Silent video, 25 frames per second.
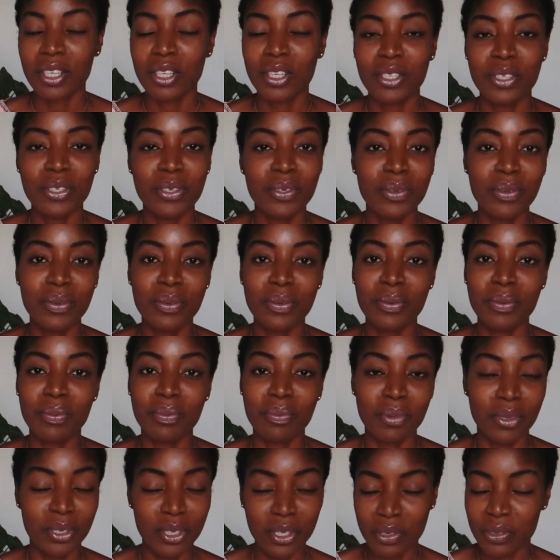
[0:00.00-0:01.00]

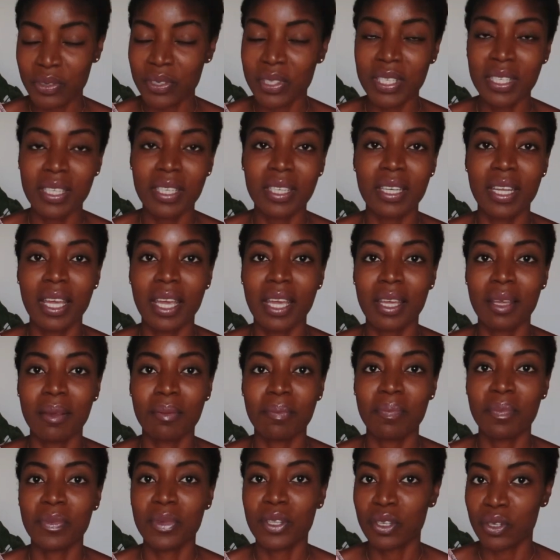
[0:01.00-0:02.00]
once you see the
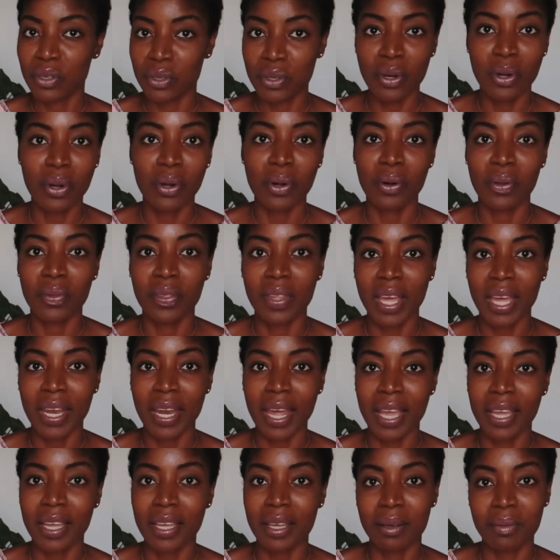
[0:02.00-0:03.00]
name, you know that
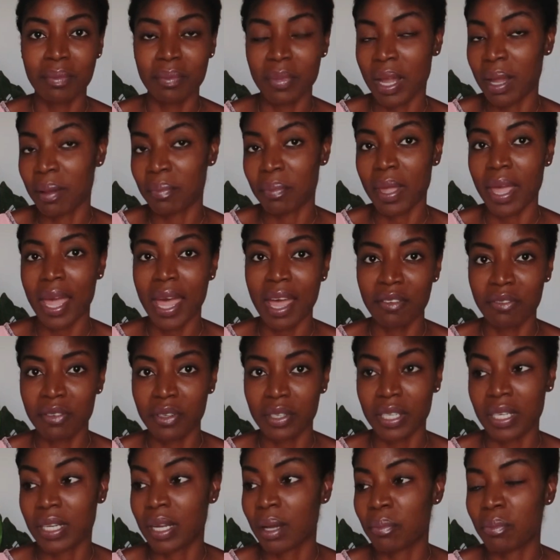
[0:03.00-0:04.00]
I'm
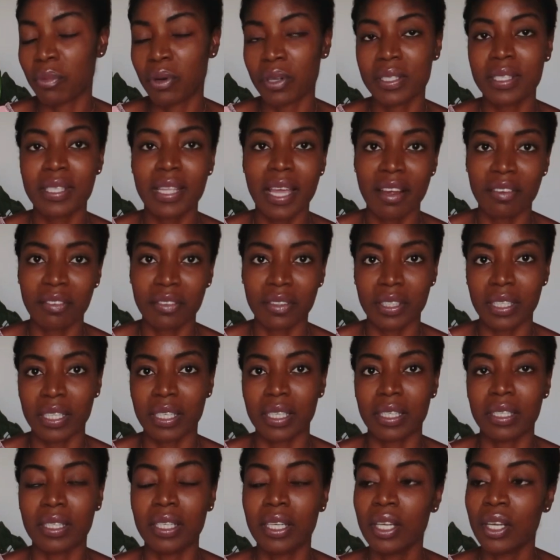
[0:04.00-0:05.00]
African, I'm West
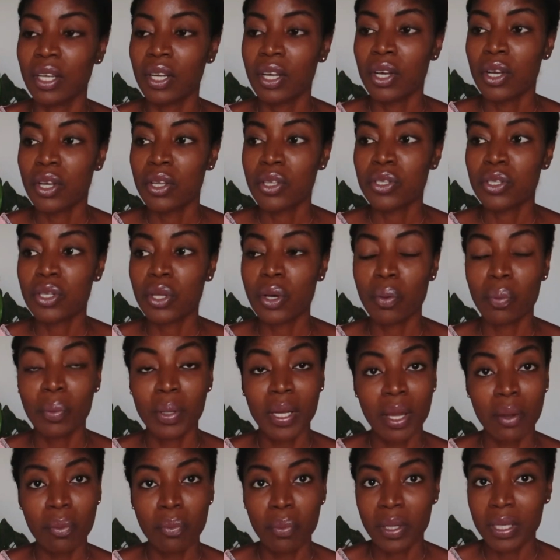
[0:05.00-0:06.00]
African. So when
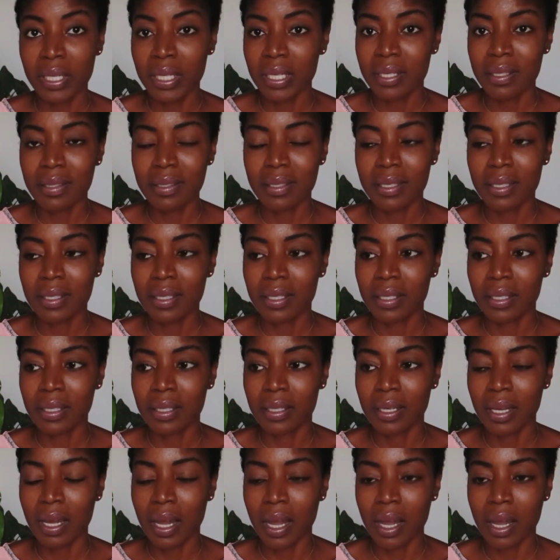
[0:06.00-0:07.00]
I went
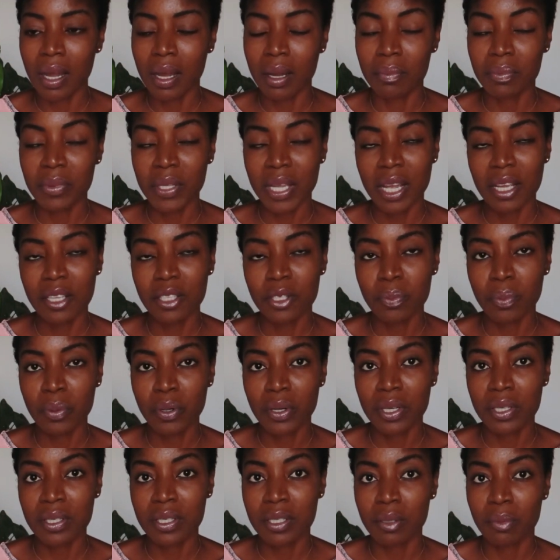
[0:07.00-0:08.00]
into
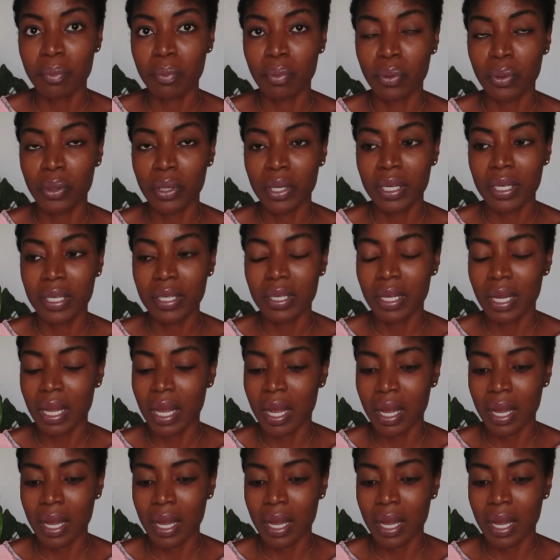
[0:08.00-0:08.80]
Diaspora support,